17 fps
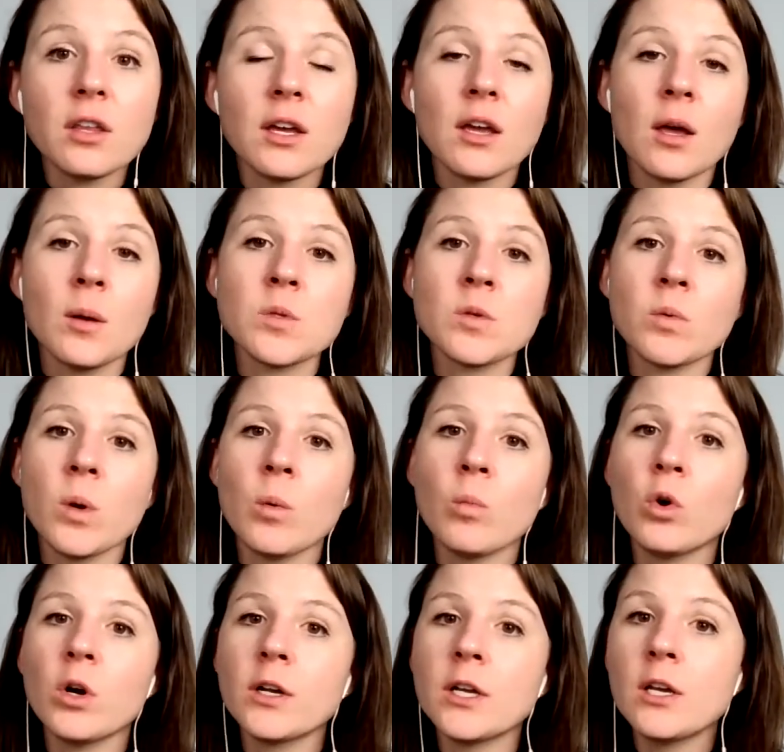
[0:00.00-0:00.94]
It comes
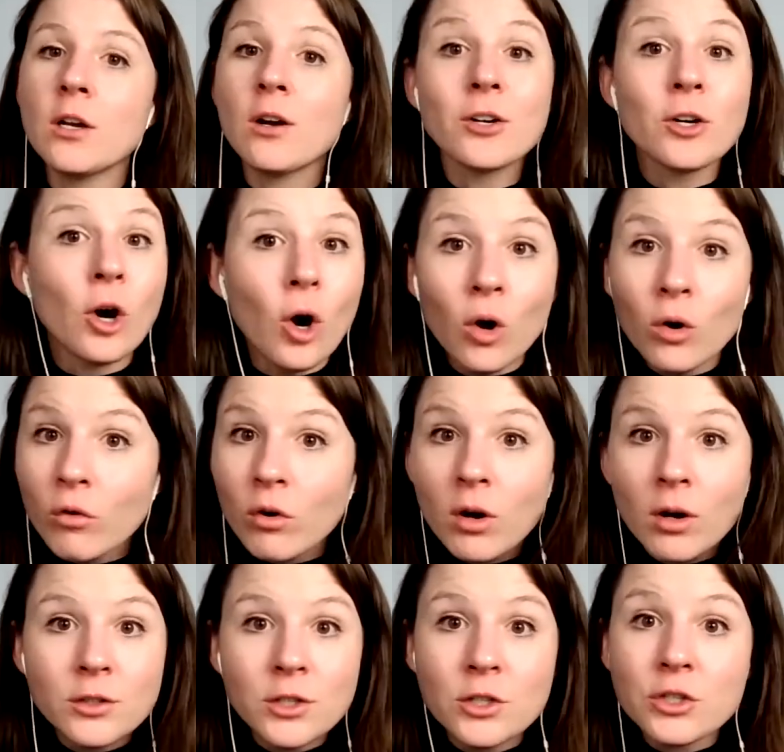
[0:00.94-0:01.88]
from working on your
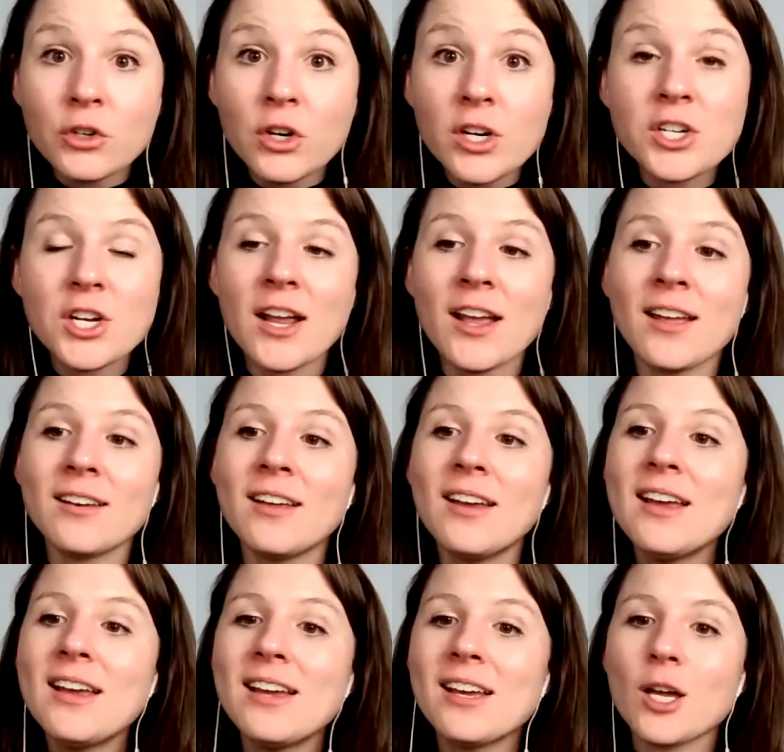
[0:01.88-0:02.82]
overall nutrition, it
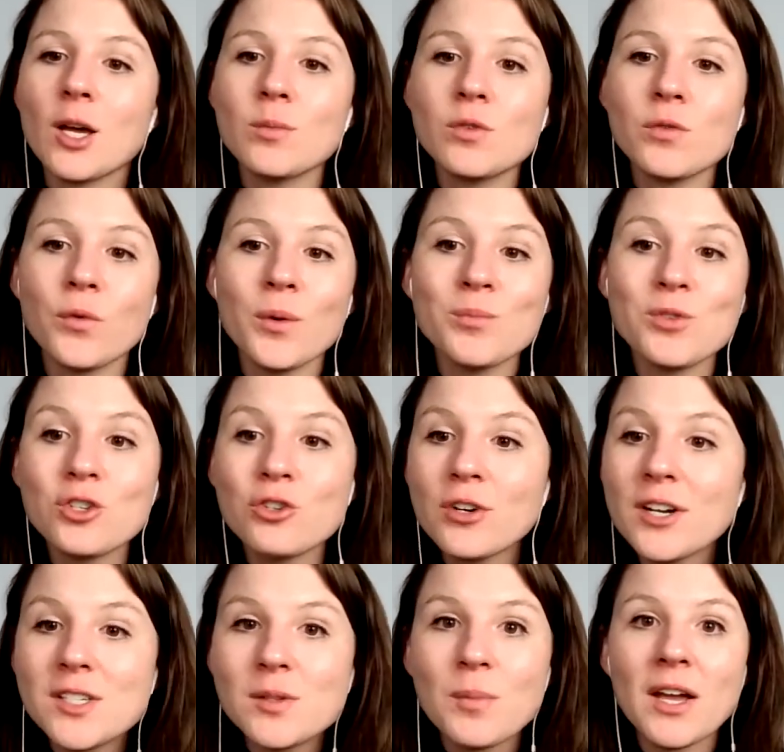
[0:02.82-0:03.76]
comes from
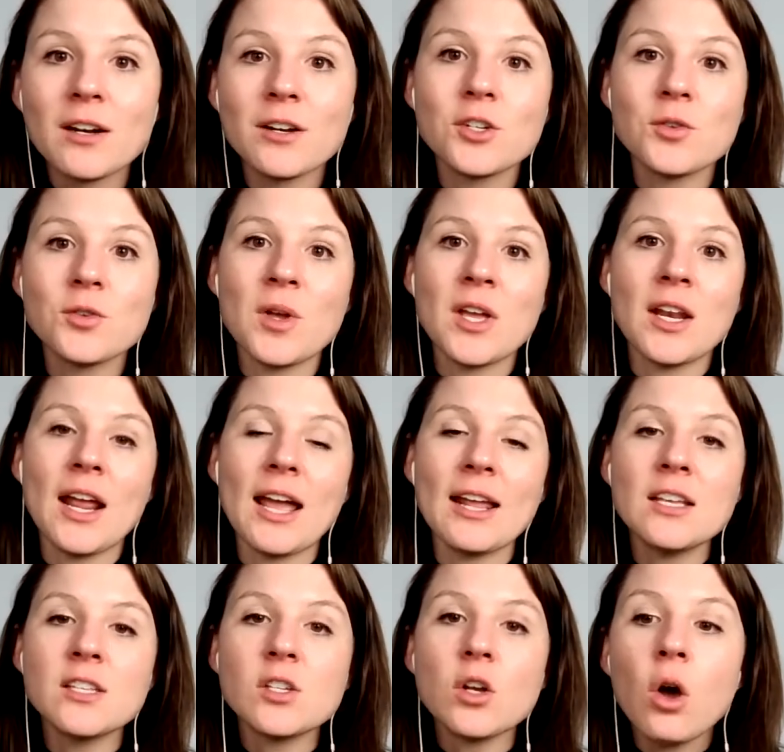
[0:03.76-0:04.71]
stress management.
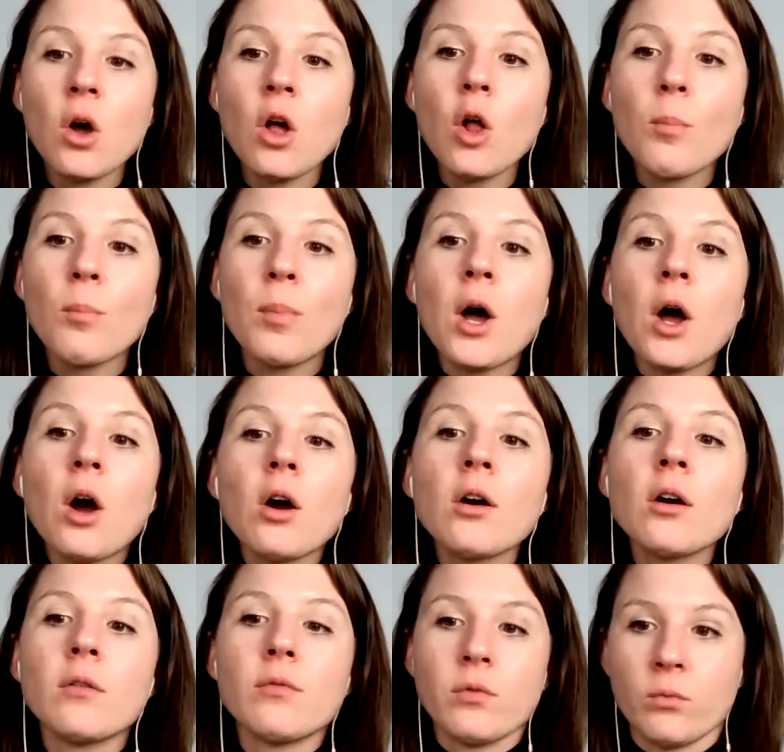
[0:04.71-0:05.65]
And it's all
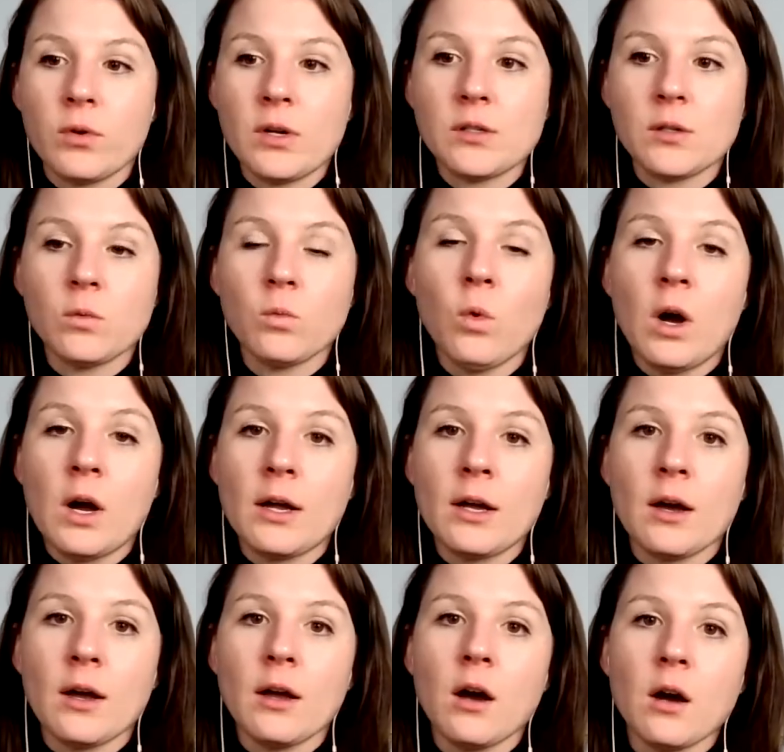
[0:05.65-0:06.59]
part of the reason
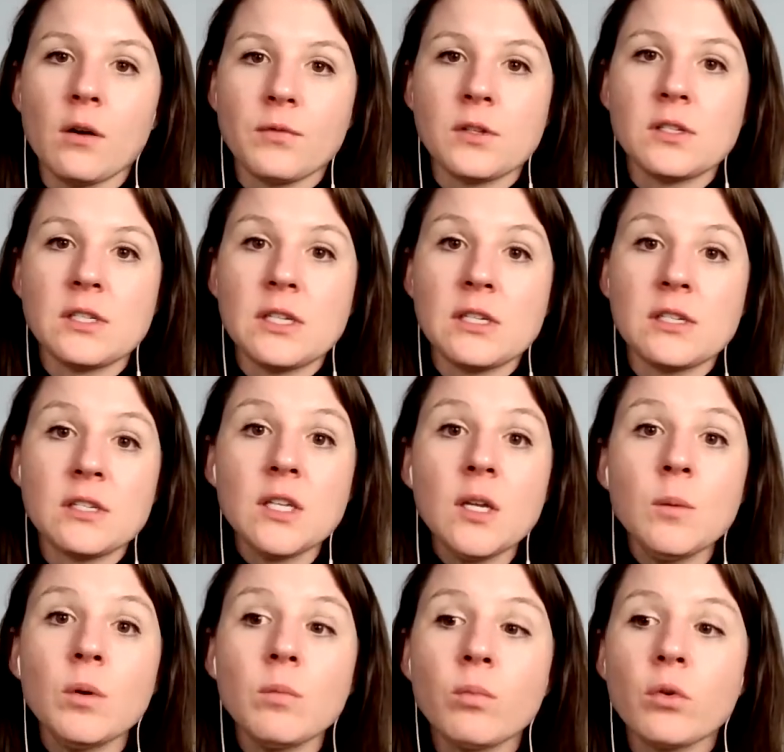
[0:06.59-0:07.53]
why I often see
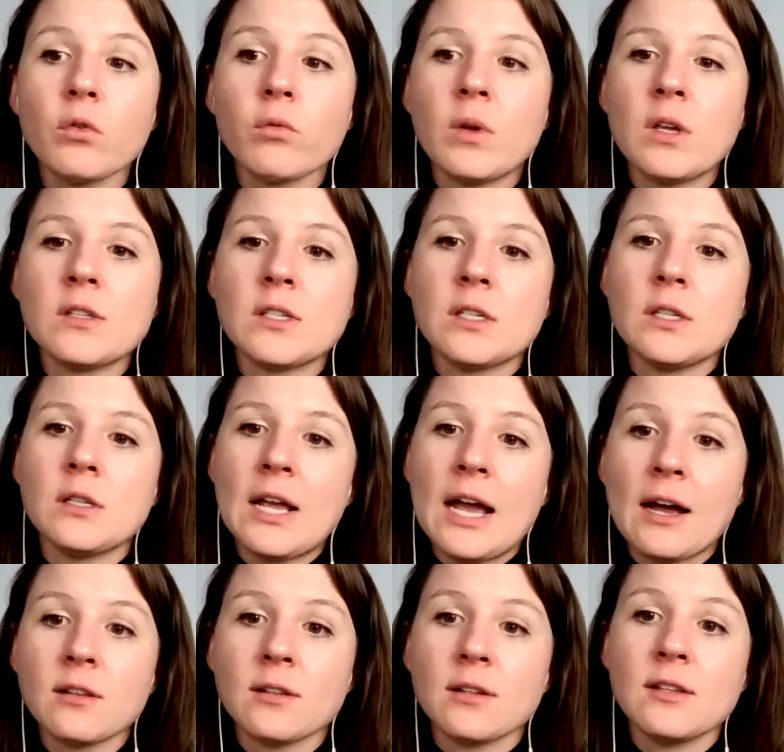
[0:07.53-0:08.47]
sleep improvements in
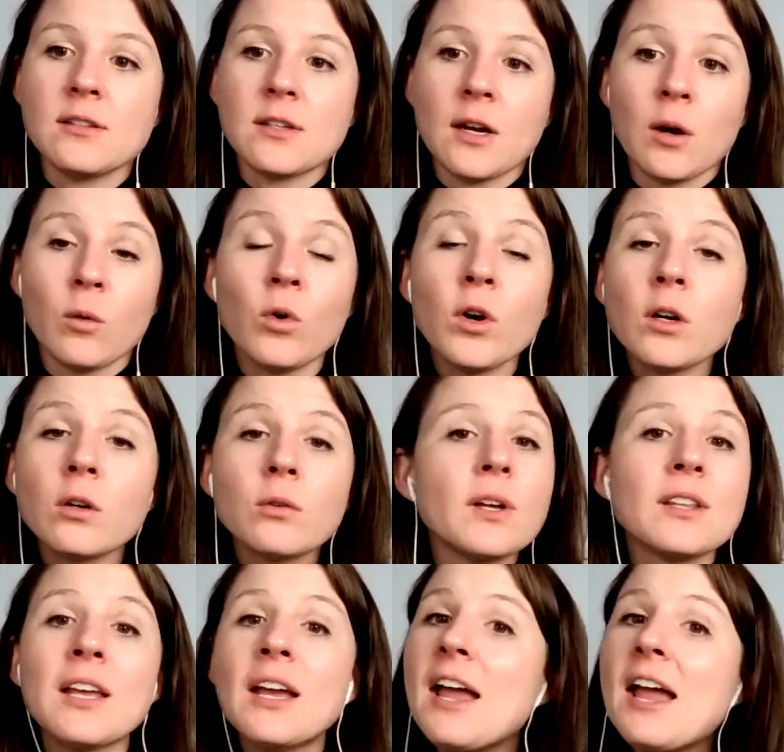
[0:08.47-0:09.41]
athletes that I work
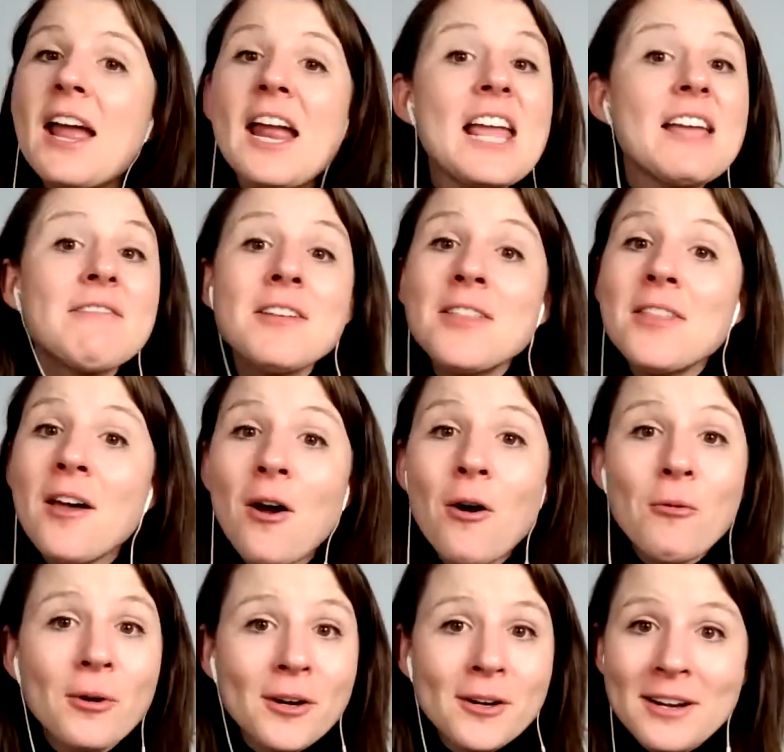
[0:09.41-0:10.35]
with, even
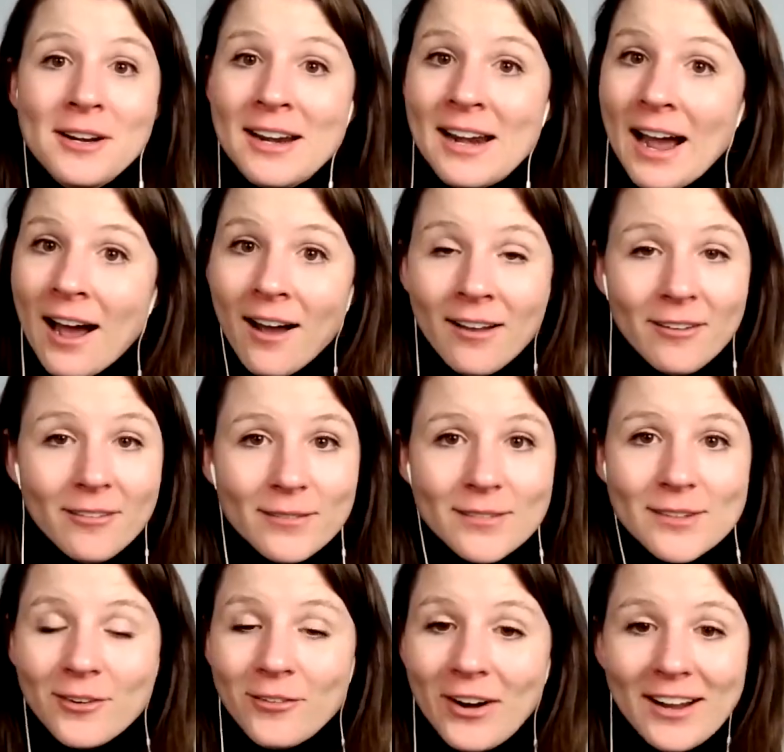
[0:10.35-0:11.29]
though we're not
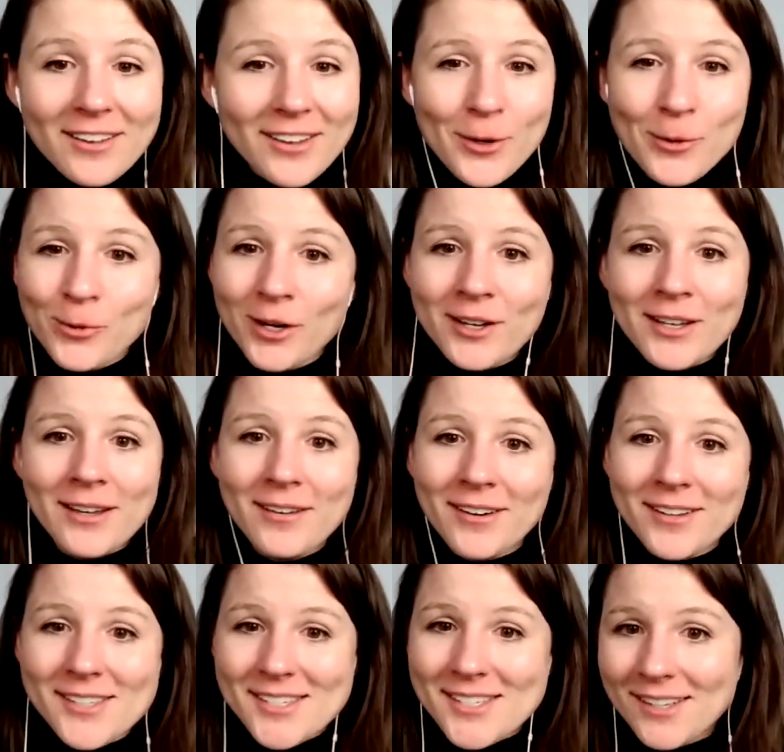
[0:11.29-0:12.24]
directly working
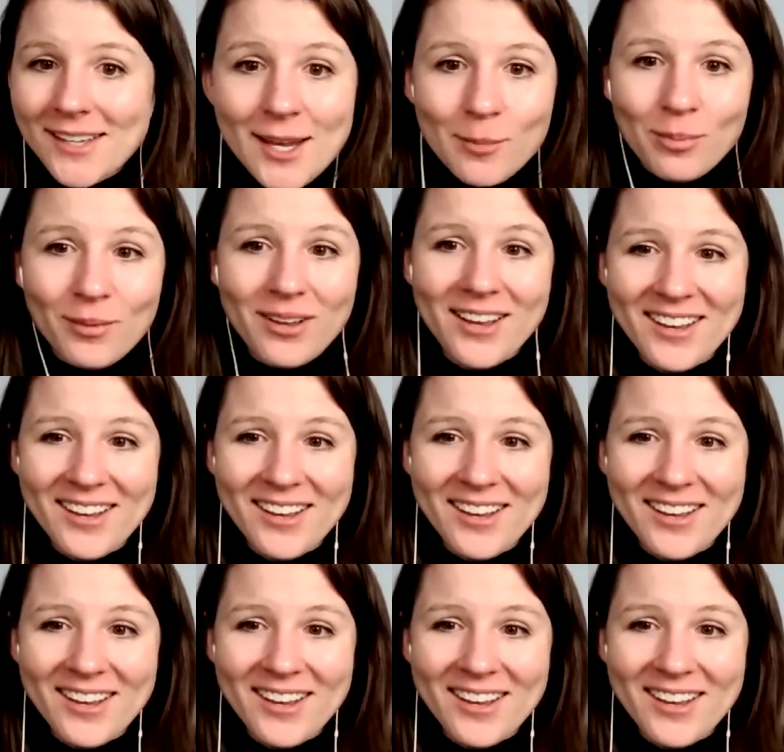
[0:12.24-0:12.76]
on sleep.